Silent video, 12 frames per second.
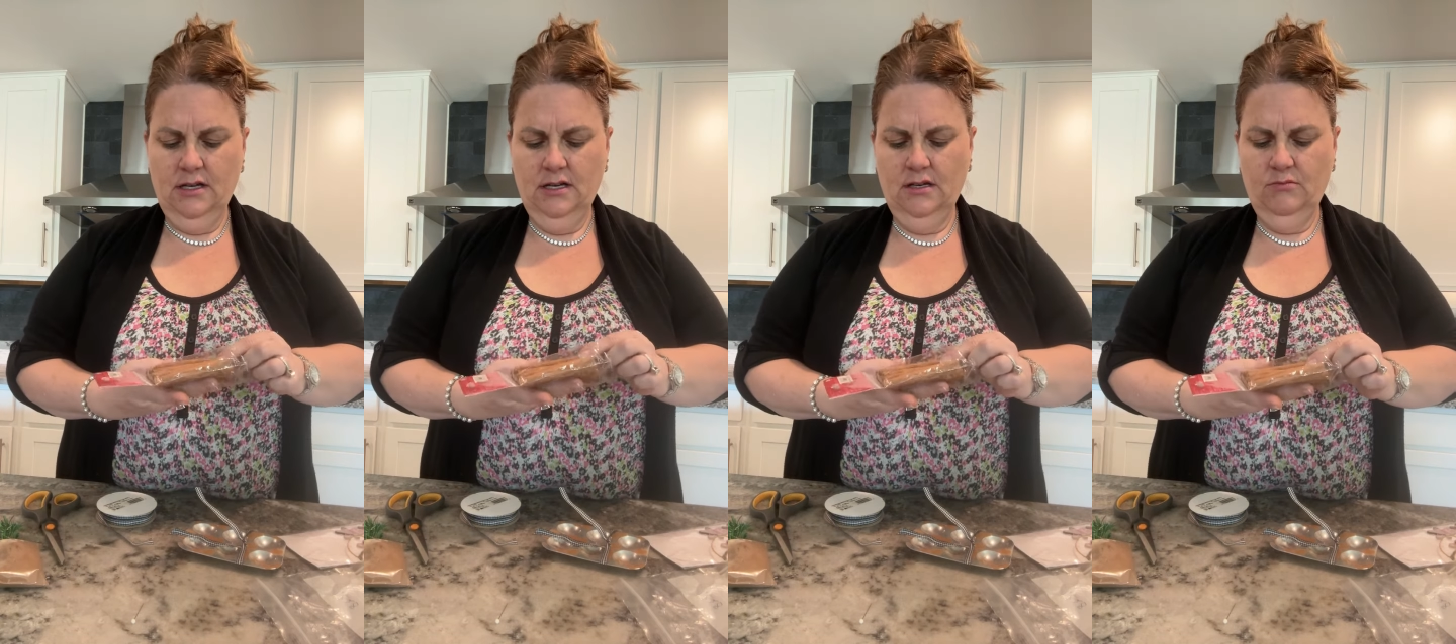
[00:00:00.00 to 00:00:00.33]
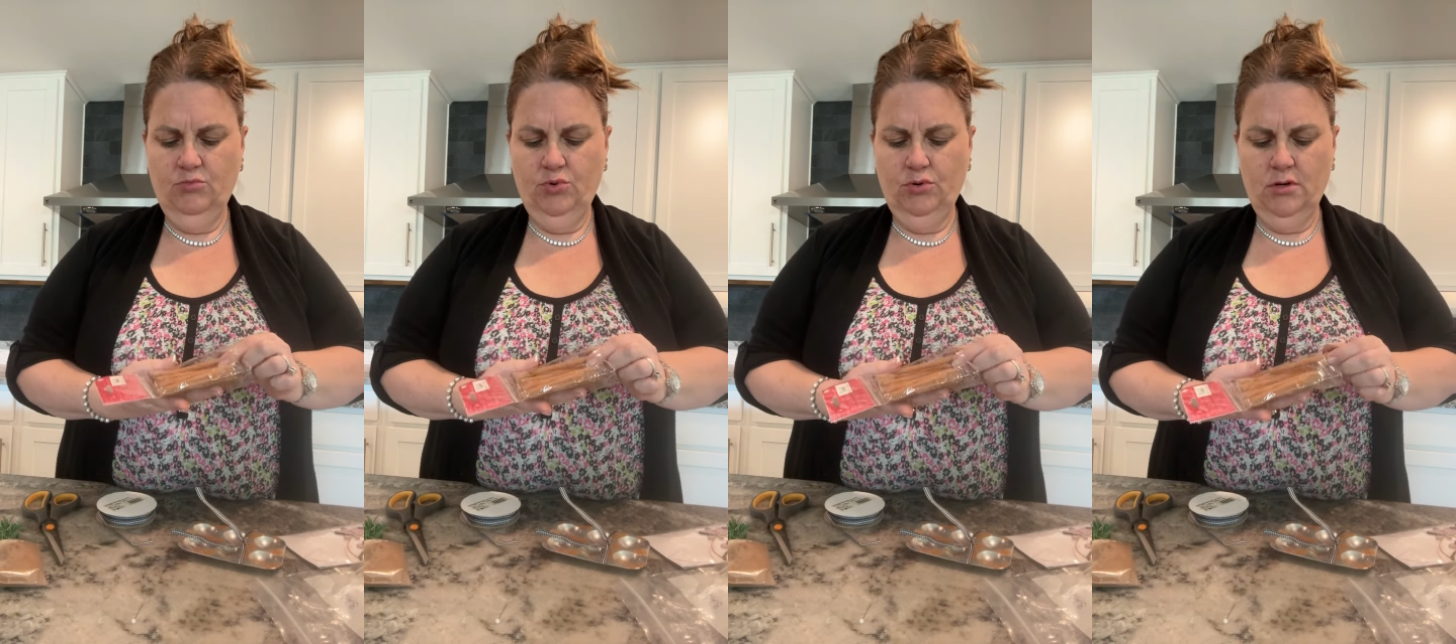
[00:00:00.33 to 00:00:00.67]
and
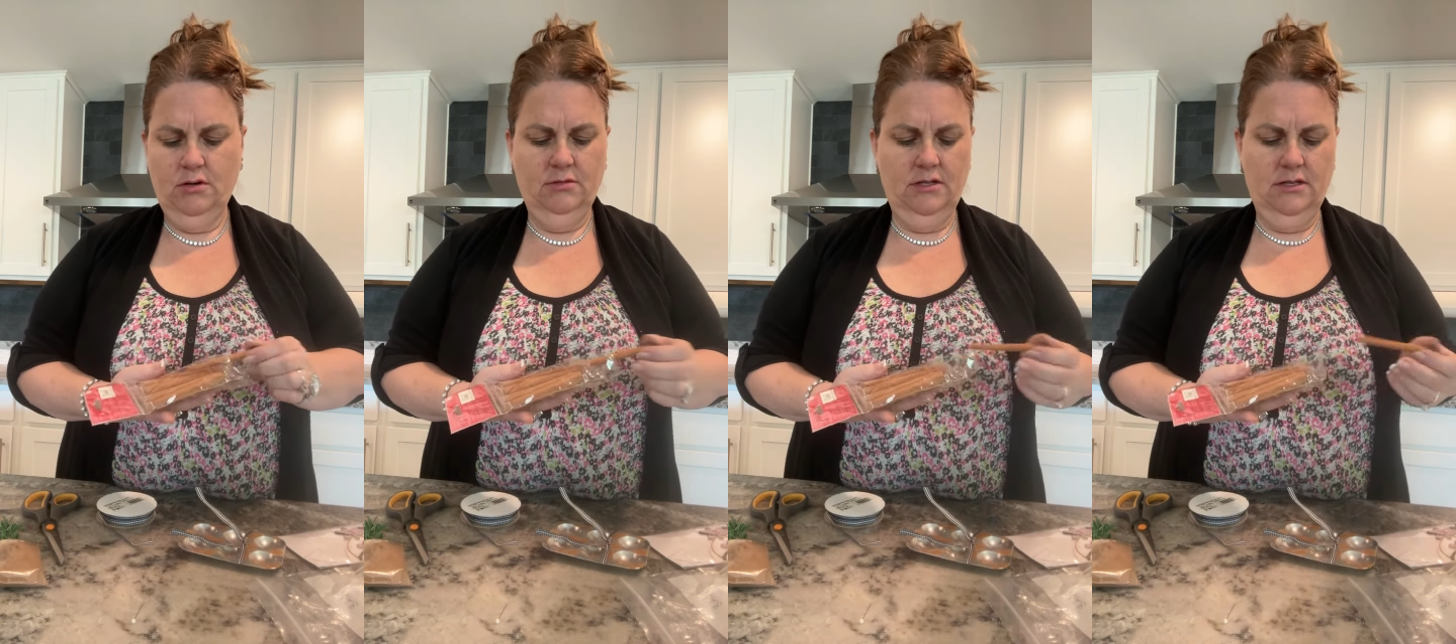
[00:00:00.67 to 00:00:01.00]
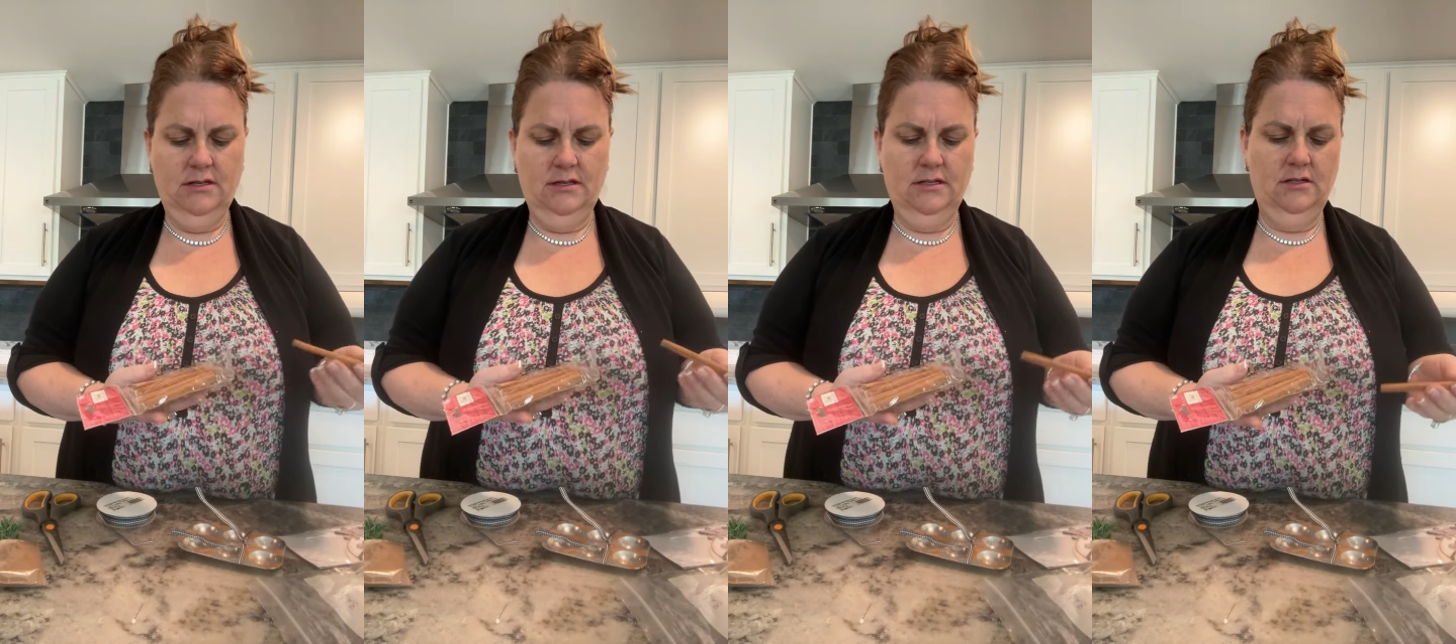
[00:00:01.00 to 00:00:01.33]
probably the
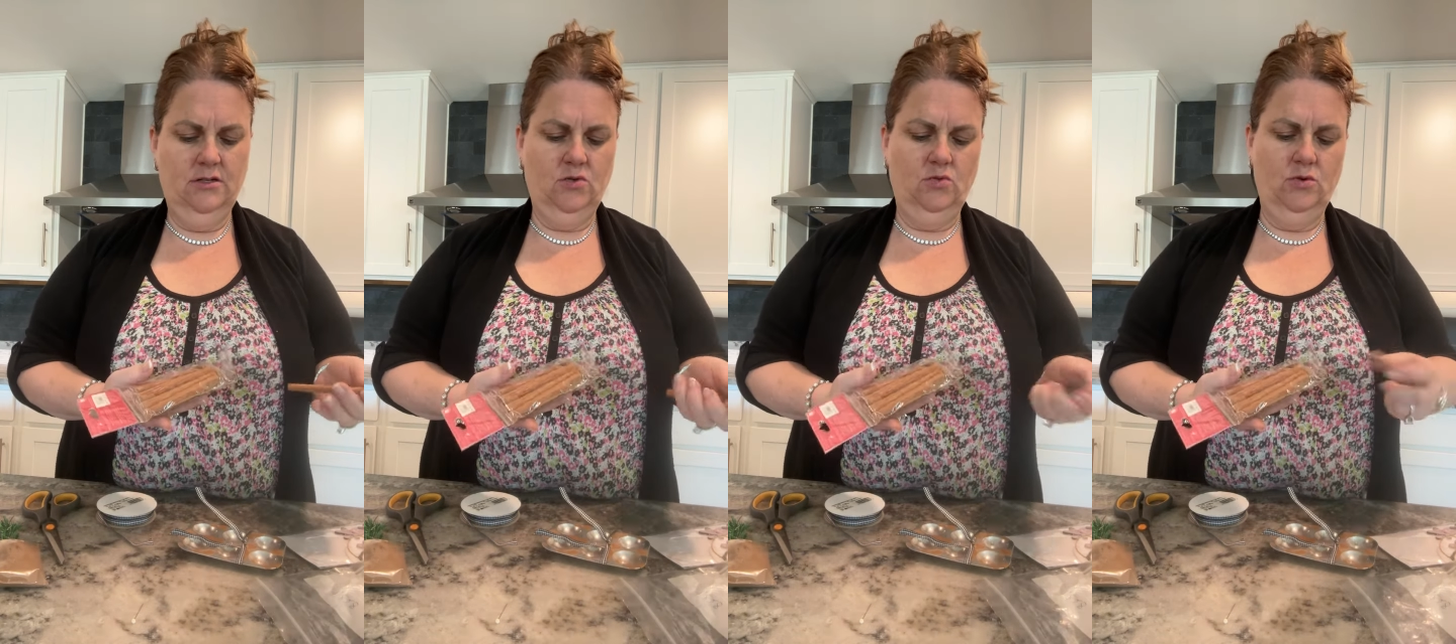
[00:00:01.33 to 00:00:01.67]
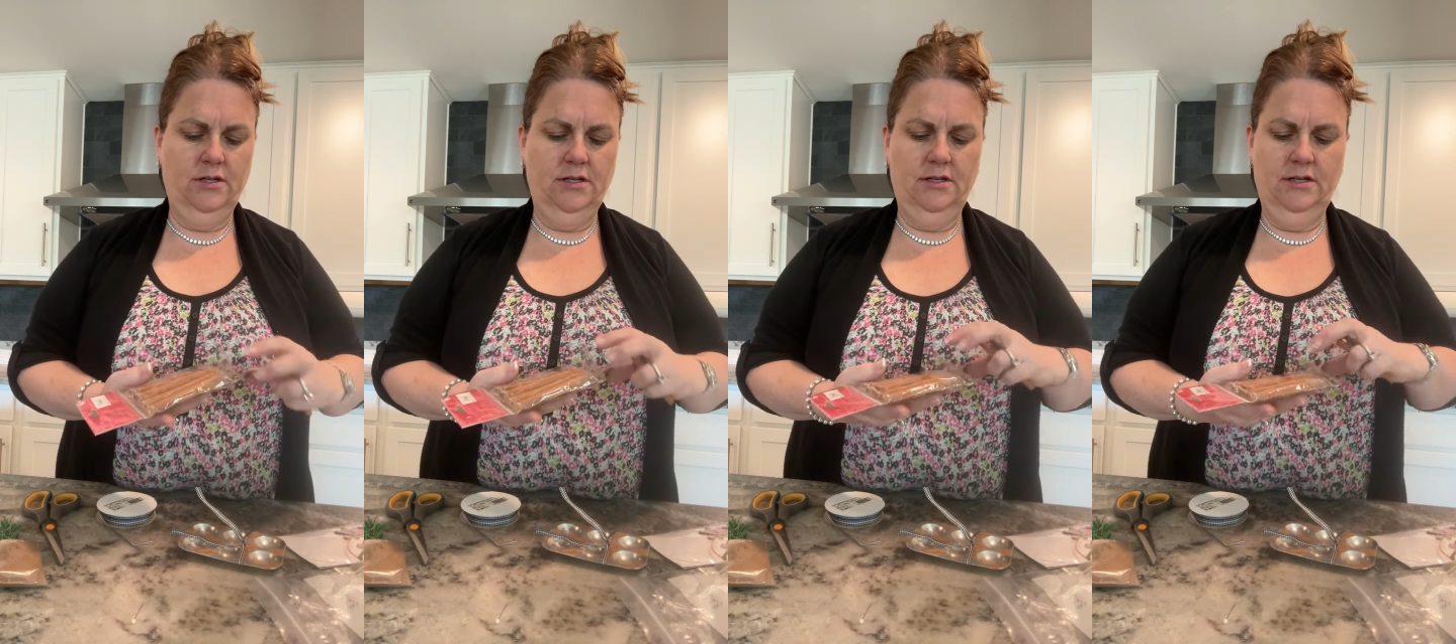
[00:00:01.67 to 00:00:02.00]
thinnest one
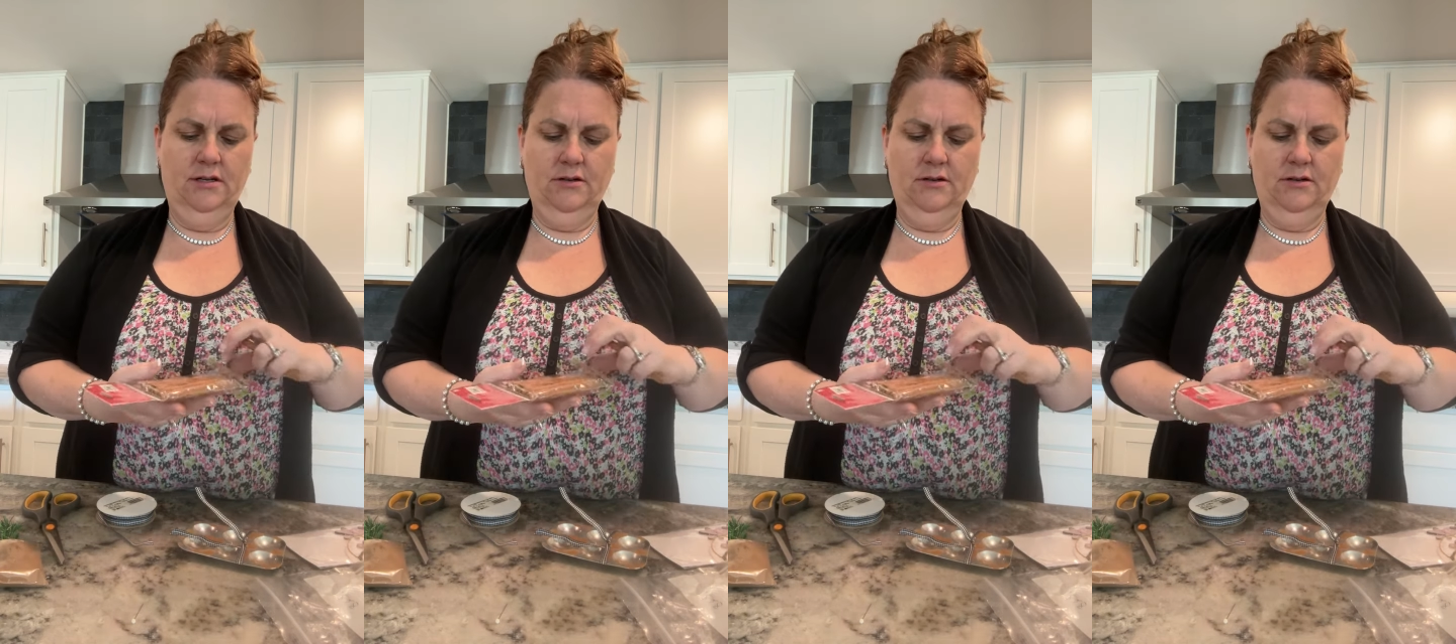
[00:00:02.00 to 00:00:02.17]
in here.